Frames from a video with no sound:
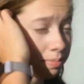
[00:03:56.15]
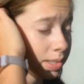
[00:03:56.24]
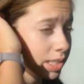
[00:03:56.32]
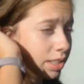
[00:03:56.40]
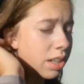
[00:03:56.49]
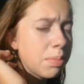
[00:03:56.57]
I'm
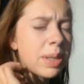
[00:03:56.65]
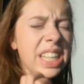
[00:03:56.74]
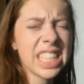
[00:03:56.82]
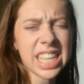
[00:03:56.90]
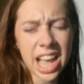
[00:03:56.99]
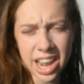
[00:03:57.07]
still
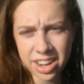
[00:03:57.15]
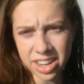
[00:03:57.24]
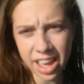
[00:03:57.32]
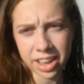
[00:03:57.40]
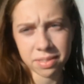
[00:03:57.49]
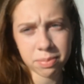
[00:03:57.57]
pretty tired.
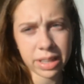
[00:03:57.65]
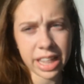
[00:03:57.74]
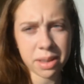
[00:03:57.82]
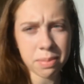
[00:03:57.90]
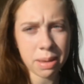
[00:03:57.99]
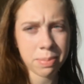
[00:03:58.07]

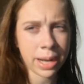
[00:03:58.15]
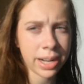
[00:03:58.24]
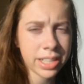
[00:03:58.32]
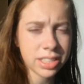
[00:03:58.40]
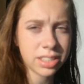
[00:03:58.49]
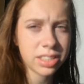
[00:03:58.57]
My
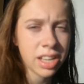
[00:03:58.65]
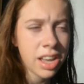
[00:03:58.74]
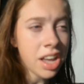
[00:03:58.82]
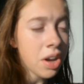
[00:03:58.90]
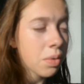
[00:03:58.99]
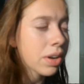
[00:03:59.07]
parents
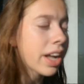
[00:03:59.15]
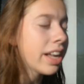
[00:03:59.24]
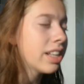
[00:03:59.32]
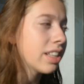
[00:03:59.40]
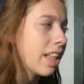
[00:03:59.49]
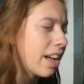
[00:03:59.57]
were
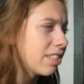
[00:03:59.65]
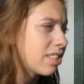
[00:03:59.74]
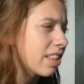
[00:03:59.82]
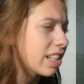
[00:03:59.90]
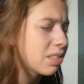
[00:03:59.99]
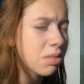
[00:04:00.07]
kind of loud, so that's